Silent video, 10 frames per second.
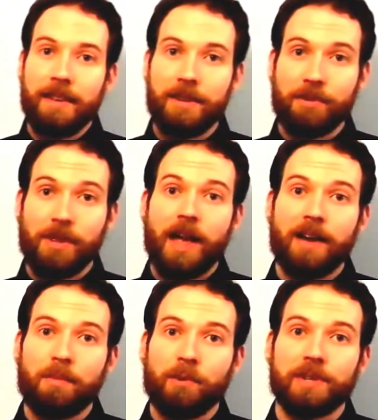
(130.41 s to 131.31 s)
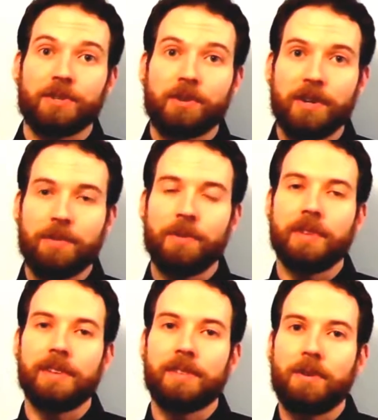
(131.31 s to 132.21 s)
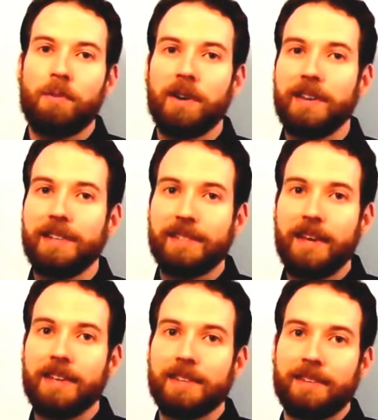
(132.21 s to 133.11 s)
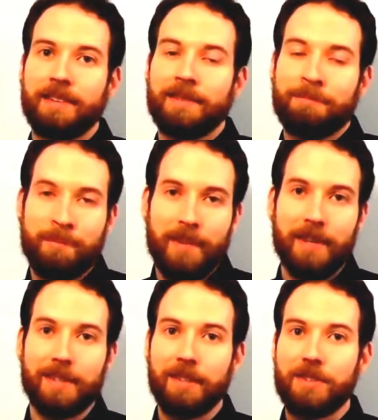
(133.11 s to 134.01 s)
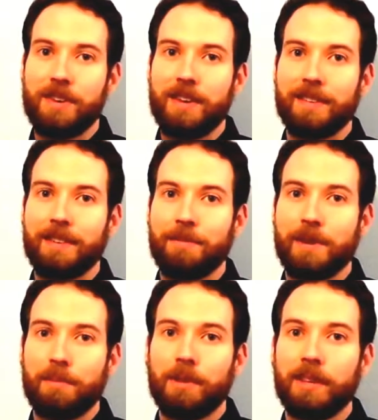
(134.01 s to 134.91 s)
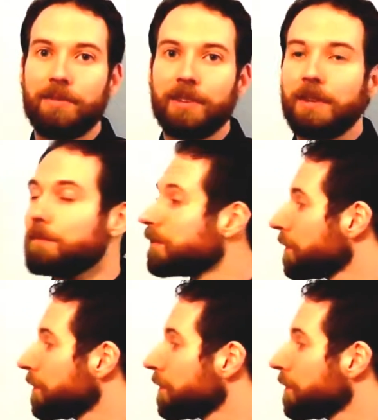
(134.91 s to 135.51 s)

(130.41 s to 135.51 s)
He's reliable, He's trustworthy. And so what He says is legit, and we can believe in it.